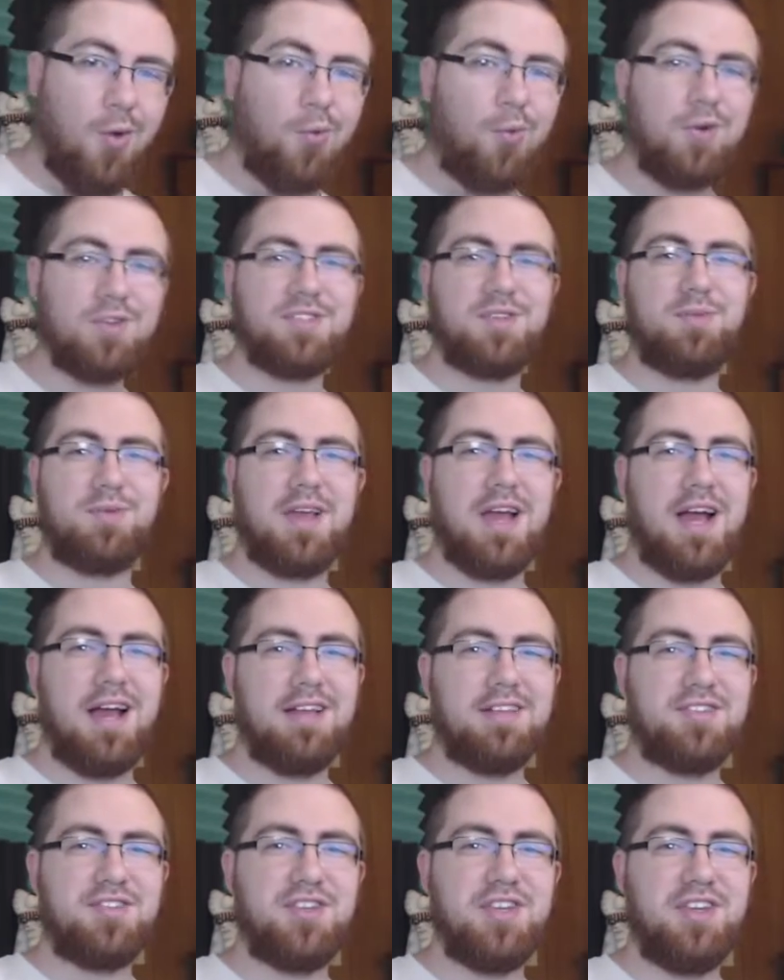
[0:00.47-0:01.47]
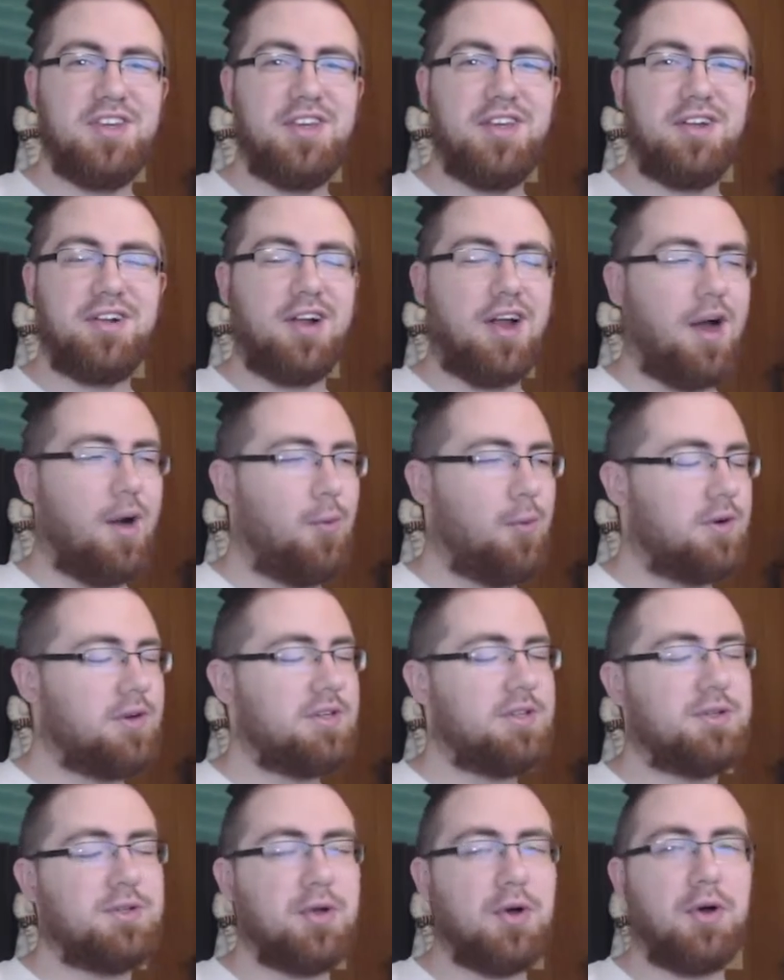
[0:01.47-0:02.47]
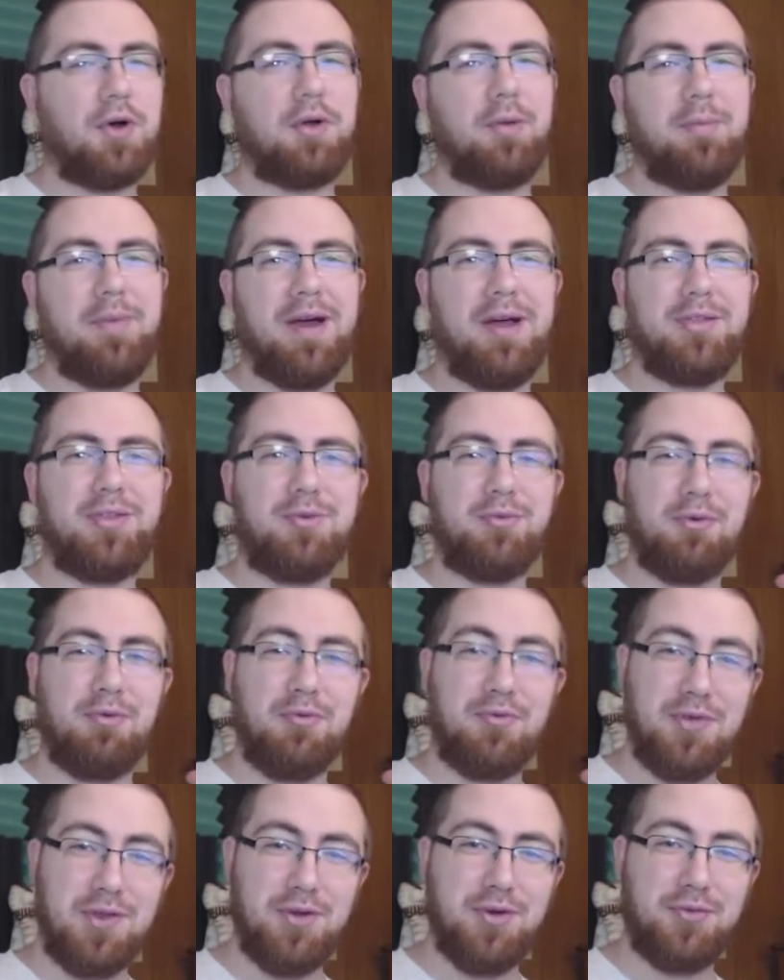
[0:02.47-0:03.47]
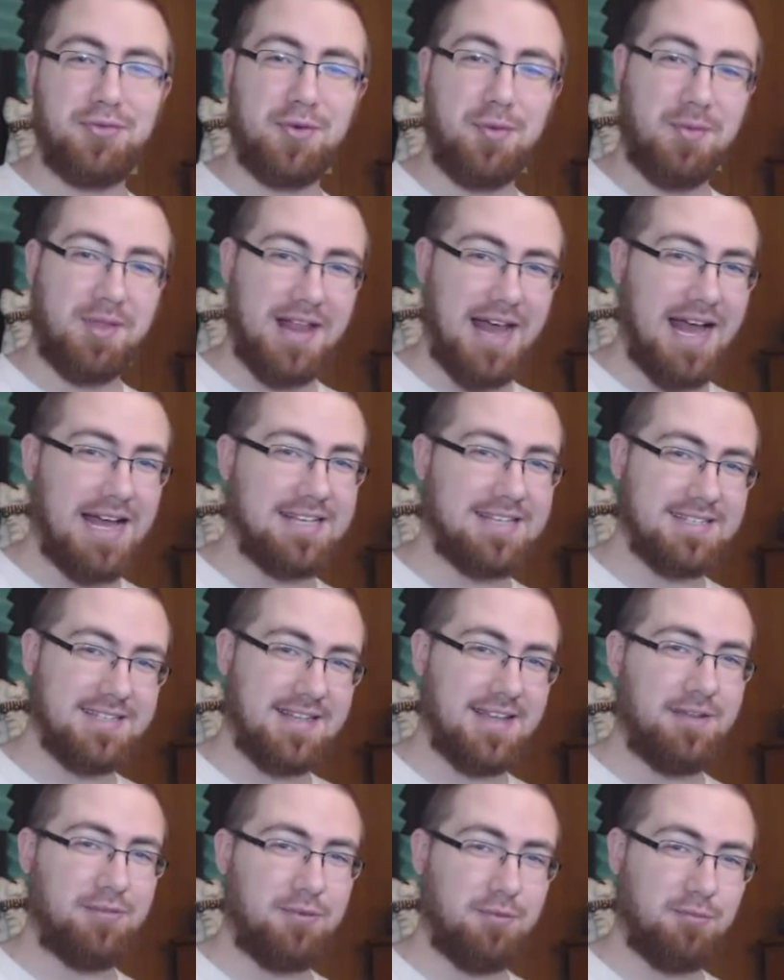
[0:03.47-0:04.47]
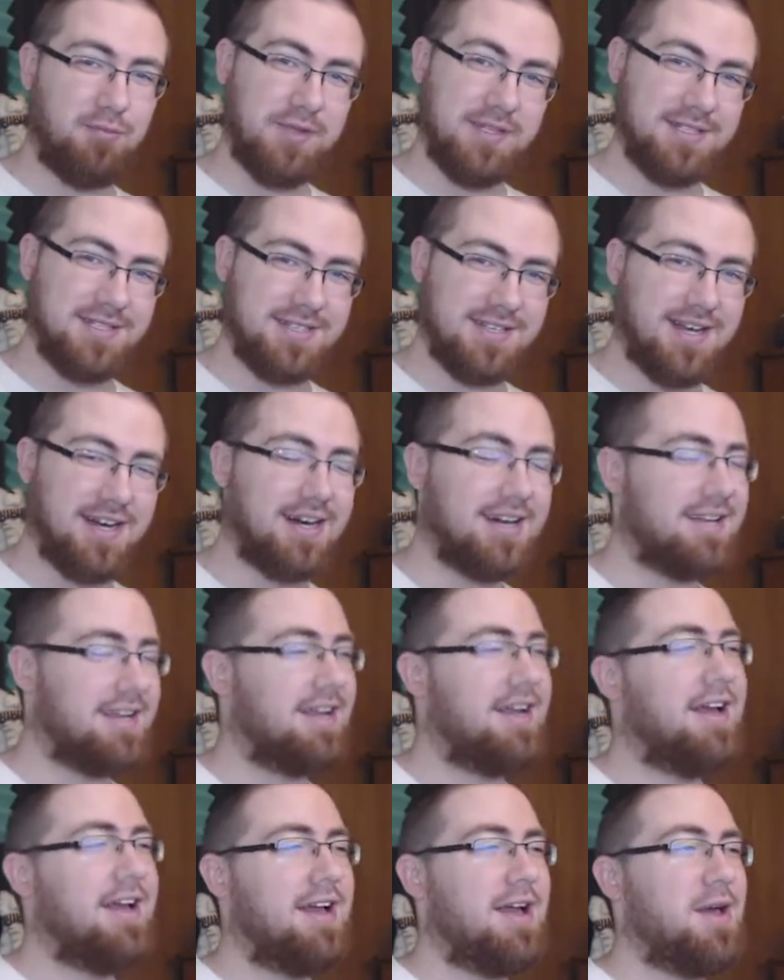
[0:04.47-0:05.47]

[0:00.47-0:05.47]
What's up, guys? Z here. I wanted to talk about the reveal from last night from BlizzCon.